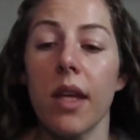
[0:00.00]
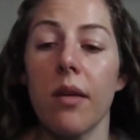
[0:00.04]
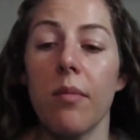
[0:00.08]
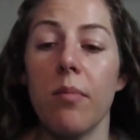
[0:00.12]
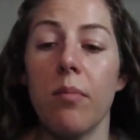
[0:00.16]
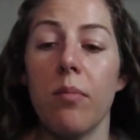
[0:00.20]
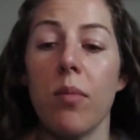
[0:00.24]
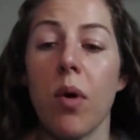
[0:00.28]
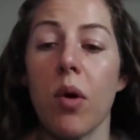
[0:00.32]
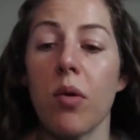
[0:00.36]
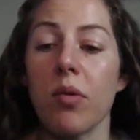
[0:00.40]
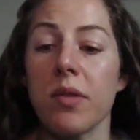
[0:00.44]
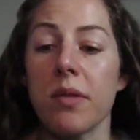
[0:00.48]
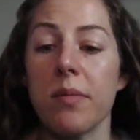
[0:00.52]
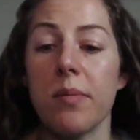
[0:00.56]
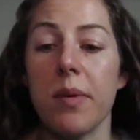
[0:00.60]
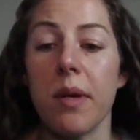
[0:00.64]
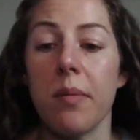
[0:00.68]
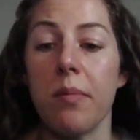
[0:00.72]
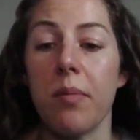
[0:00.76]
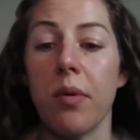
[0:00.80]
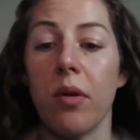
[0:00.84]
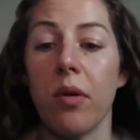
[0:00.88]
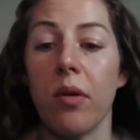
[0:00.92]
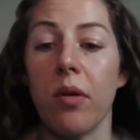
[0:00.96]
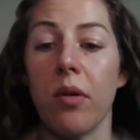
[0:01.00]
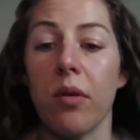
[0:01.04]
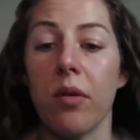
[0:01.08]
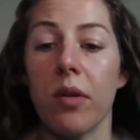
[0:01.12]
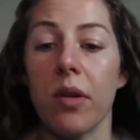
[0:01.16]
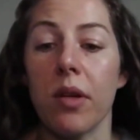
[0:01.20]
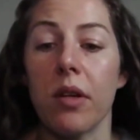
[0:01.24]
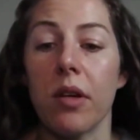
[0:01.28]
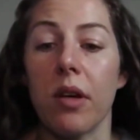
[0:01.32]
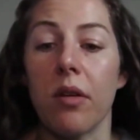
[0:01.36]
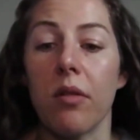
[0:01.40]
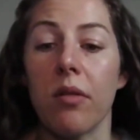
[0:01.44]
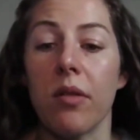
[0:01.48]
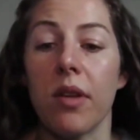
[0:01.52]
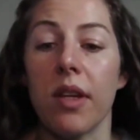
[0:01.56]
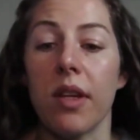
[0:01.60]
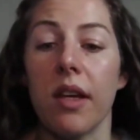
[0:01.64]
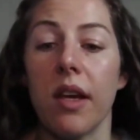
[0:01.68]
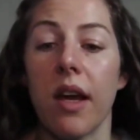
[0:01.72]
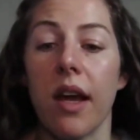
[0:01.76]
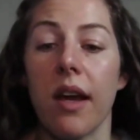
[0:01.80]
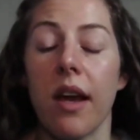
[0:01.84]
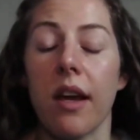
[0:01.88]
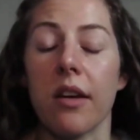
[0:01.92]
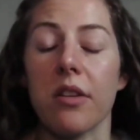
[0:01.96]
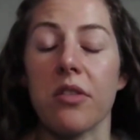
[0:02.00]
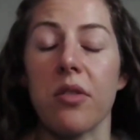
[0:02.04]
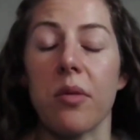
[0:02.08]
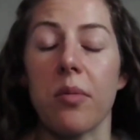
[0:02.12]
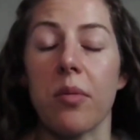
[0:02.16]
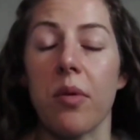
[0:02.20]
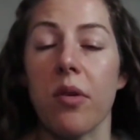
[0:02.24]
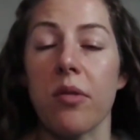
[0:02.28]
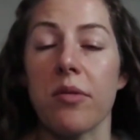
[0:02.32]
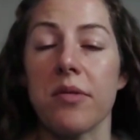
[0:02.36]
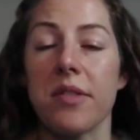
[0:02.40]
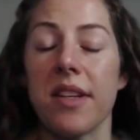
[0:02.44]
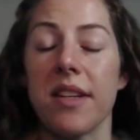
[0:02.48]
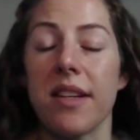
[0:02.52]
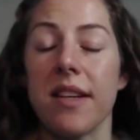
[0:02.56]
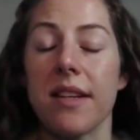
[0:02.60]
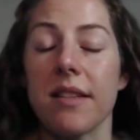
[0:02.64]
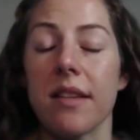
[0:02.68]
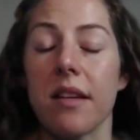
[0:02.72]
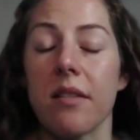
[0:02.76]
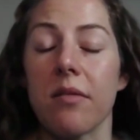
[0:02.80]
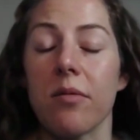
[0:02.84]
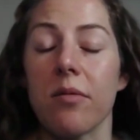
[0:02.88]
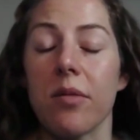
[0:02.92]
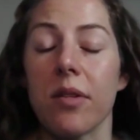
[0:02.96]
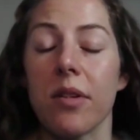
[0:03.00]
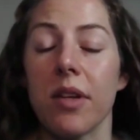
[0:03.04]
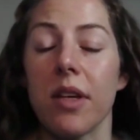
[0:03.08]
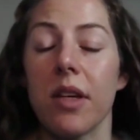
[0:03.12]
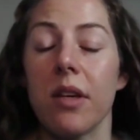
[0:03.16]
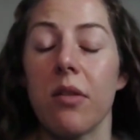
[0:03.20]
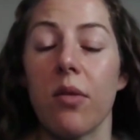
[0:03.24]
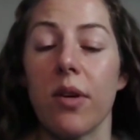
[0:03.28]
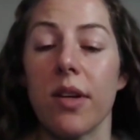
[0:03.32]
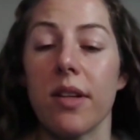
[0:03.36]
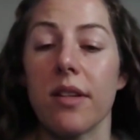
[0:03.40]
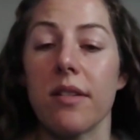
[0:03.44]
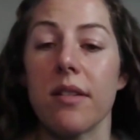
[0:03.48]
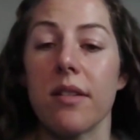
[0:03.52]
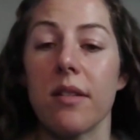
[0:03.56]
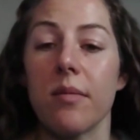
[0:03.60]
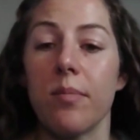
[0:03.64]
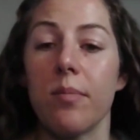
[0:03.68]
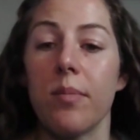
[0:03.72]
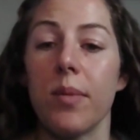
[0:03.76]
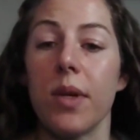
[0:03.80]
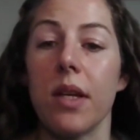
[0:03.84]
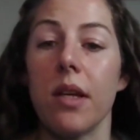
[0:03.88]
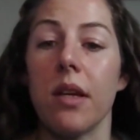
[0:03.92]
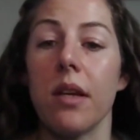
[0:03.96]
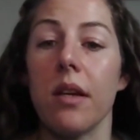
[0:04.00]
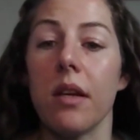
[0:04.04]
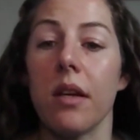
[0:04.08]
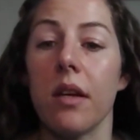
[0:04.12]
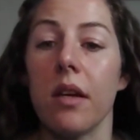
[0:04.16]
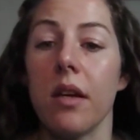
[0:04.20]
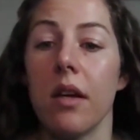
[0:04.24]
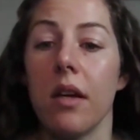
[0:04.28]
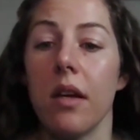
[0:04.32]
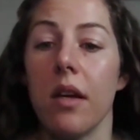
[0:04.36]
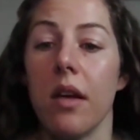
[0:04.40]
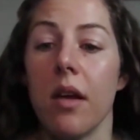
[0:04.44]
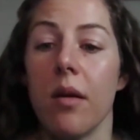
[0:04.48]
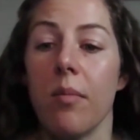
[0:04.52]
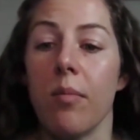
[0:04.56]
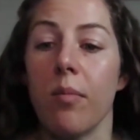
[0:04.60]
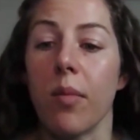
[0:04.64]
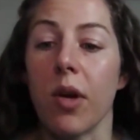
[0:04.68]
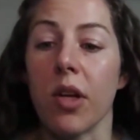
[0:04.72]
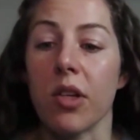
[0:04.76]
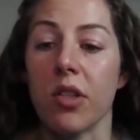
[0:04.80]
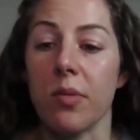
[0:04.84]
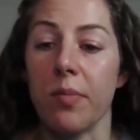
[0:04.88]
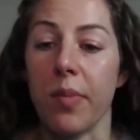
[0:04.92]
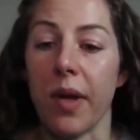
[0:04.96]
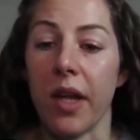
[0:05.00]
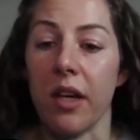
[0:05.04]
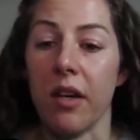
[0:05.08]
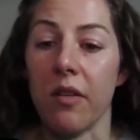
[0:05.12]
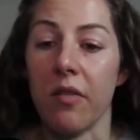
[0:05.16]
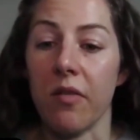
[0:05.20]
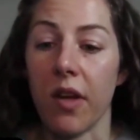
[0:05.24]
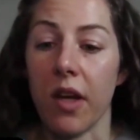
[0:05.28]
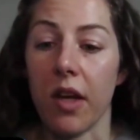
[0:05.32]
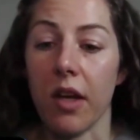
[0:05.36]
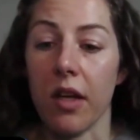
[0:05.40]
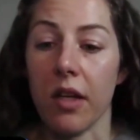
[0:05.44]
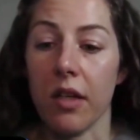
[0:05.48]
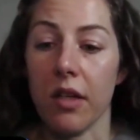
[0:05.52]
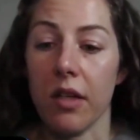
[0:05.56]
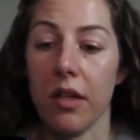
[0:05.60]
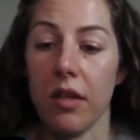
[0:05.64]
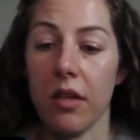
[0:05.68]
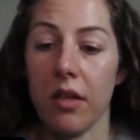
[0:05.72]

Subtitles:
most people, the extra protein isn't really going to be much benefit.